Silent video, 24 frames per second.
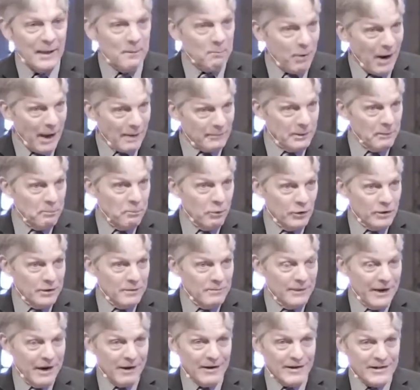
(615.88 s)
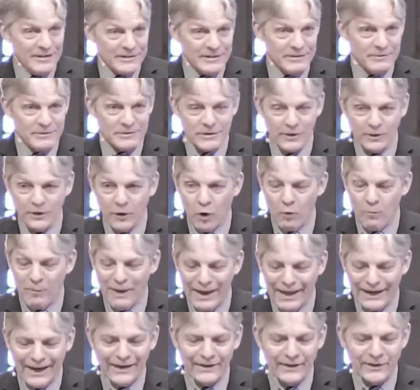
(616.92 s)
And they probably put him there because he was the low
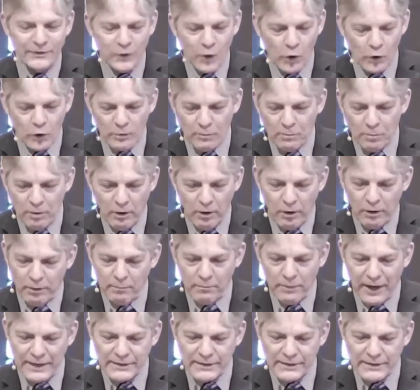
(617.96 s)
man on the totem pole.